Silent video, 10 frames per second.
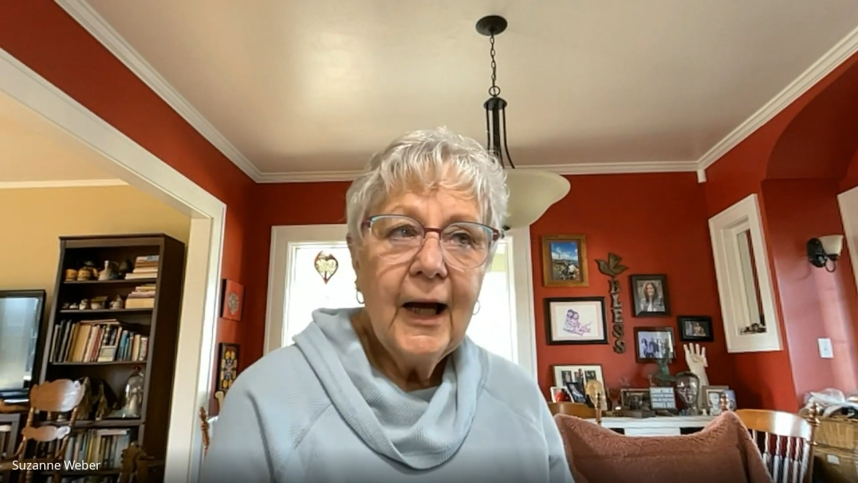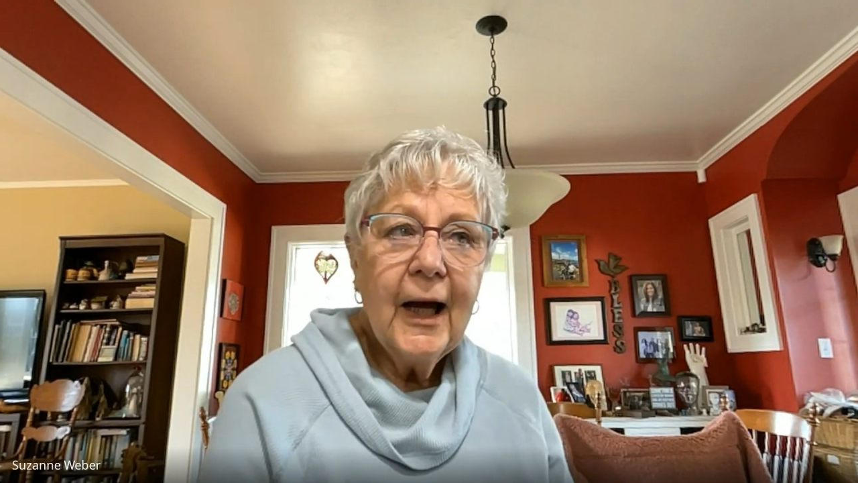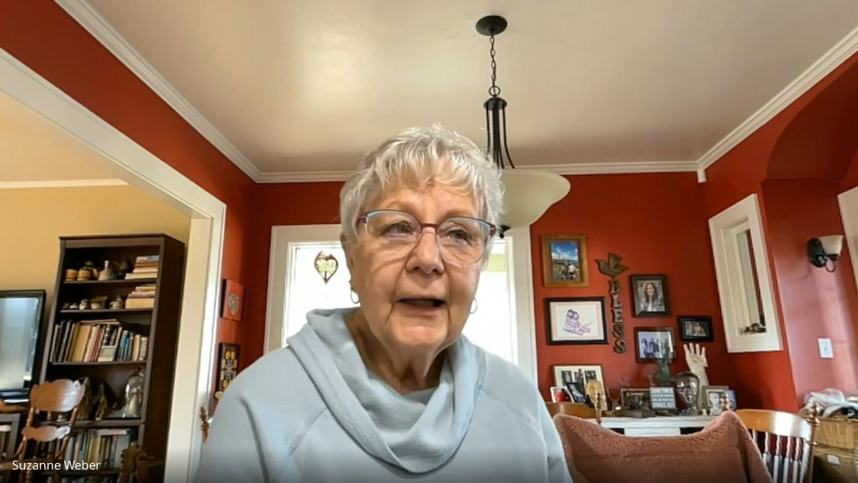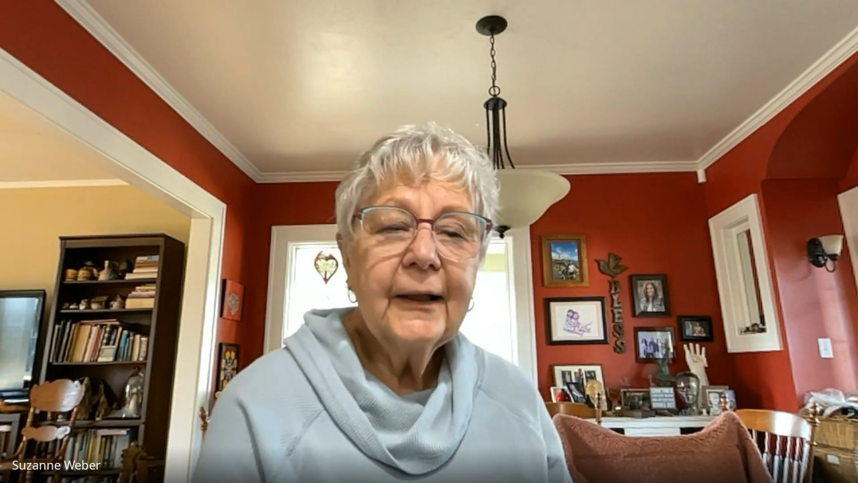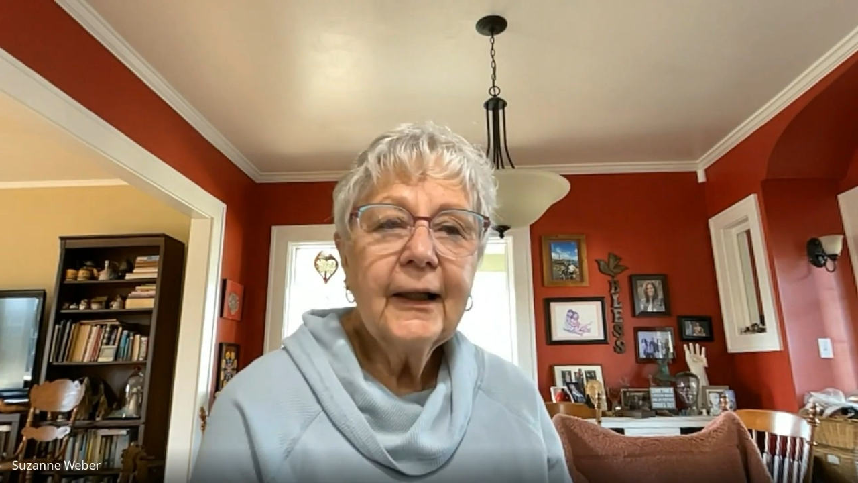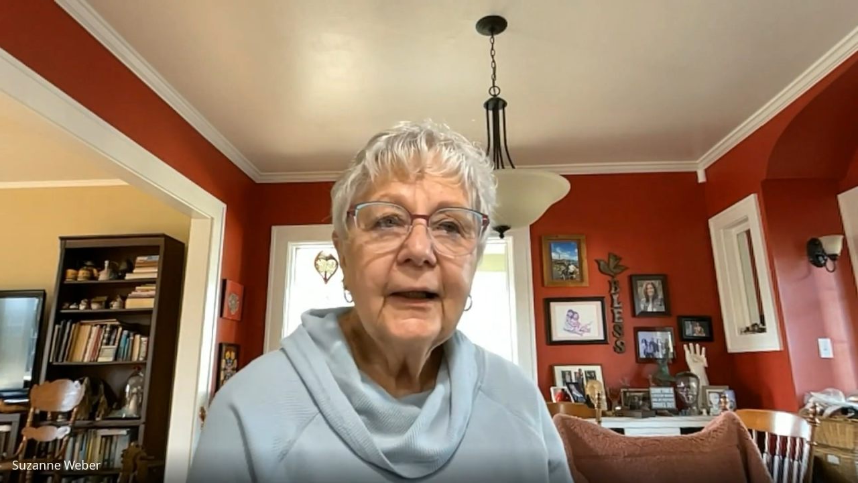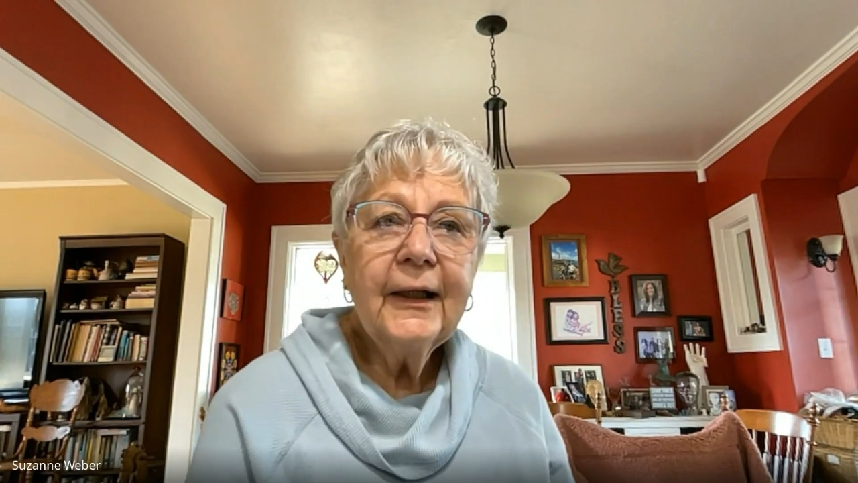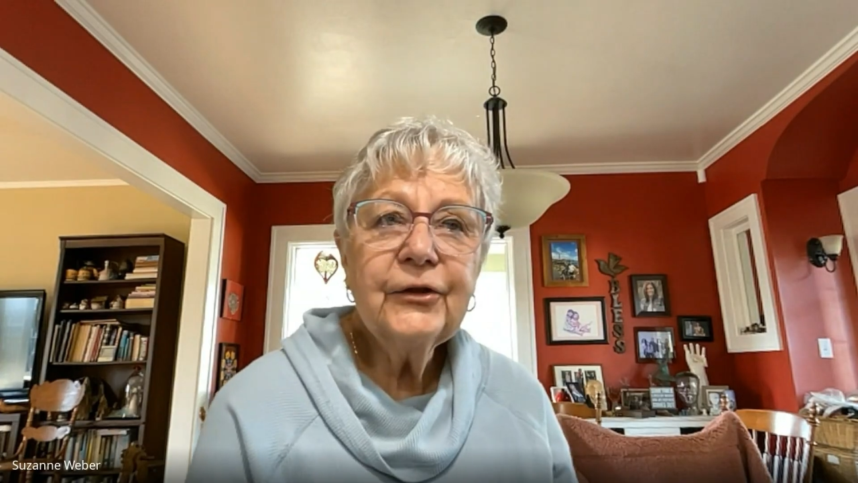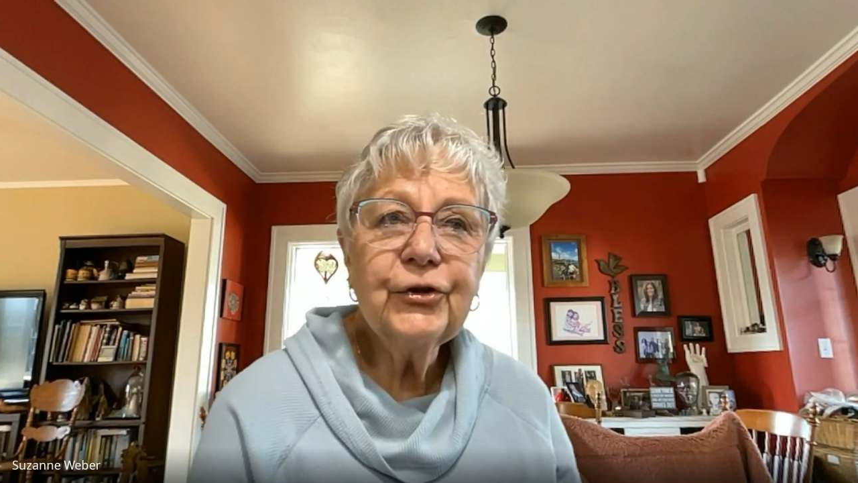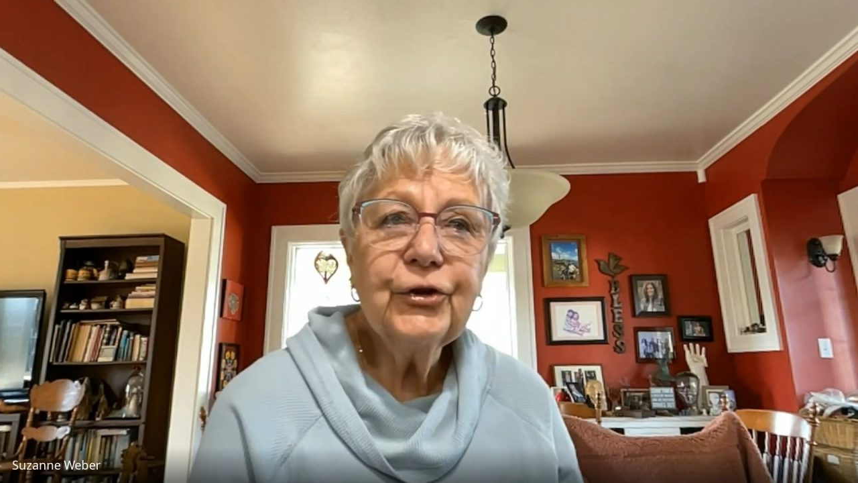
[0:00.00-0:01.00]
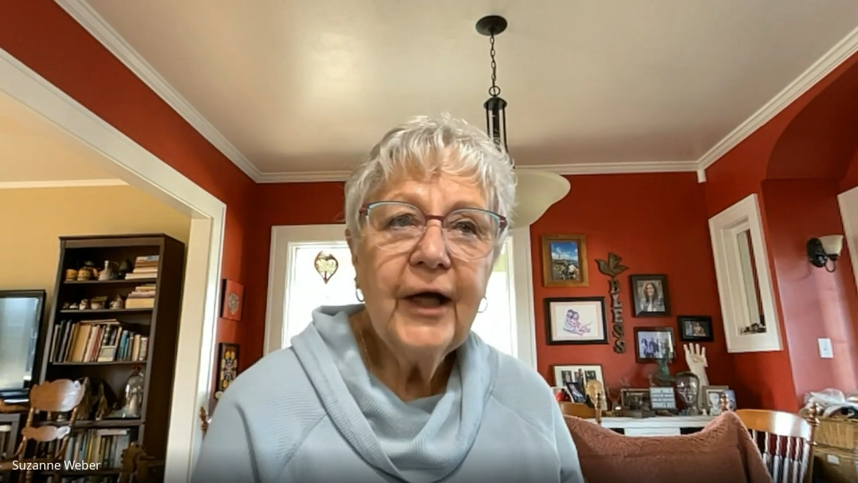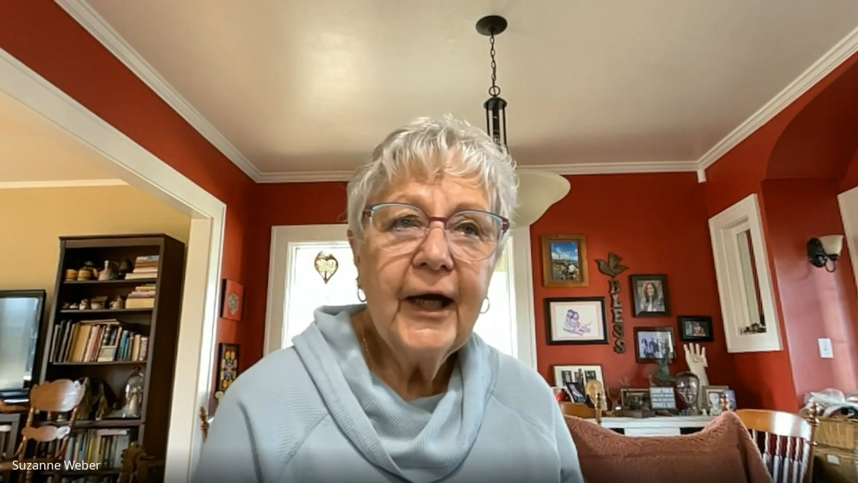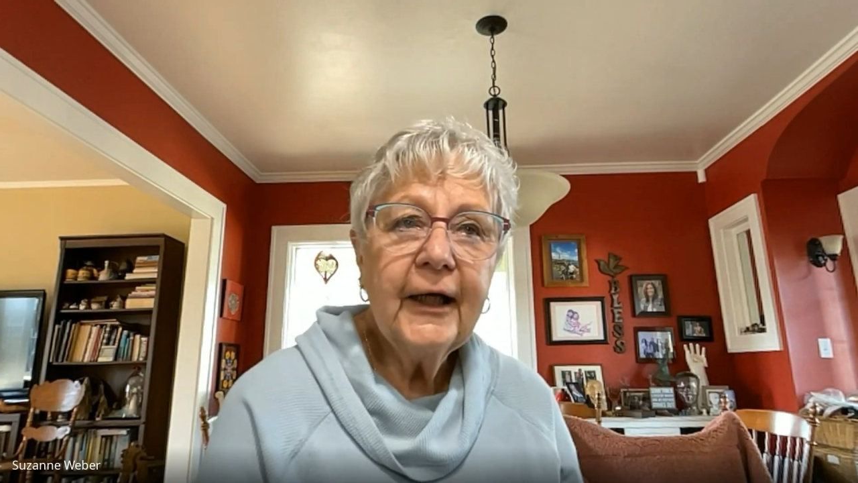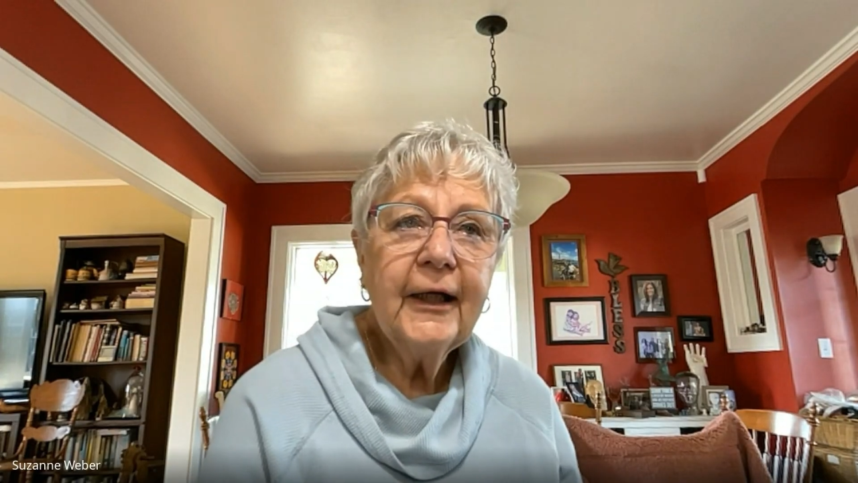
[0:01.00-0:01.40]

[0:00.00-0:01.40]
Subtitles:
and each day